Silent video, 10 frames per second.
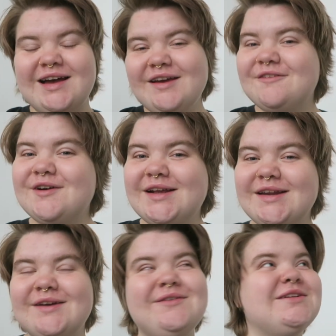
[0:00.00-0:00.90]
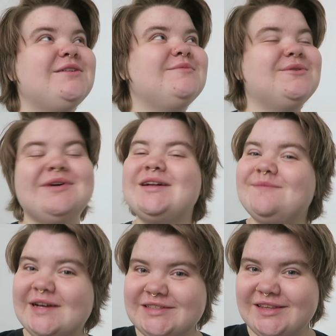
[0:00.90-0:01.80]
Hi everyone and welcome
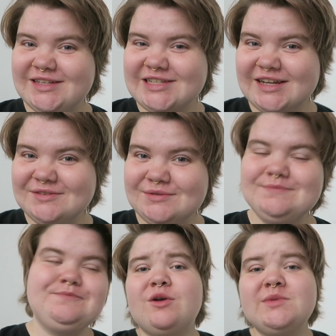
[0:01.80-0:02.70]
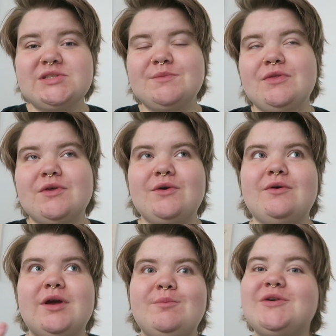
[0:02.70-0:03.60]
back to the channel. Almost a month ago
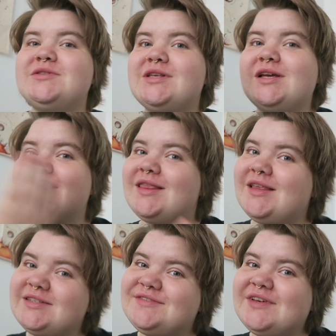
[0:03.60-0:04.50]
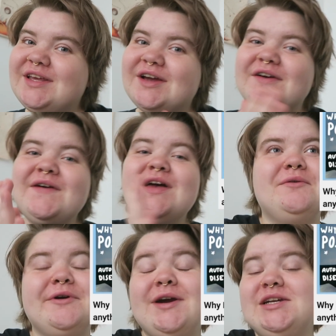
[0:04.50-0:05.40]
I posted this video
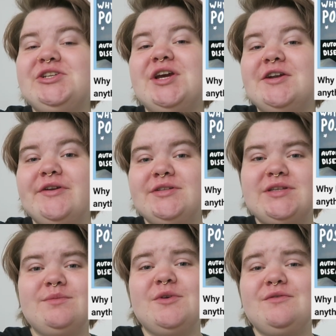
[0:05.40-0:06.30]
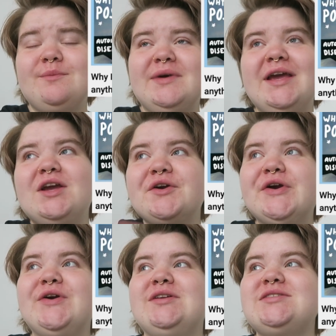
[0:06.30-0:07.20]
where I shared some of my
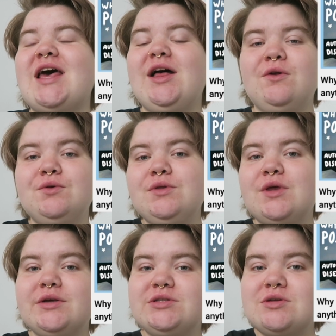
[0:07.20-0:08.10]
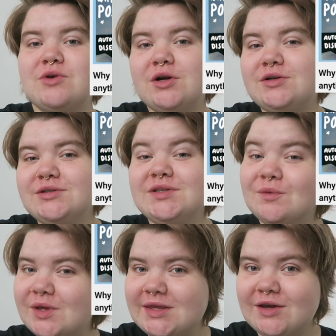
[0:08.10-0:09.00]
current health struggles
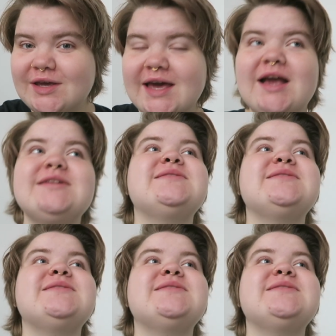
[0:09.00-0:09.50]
with you guys,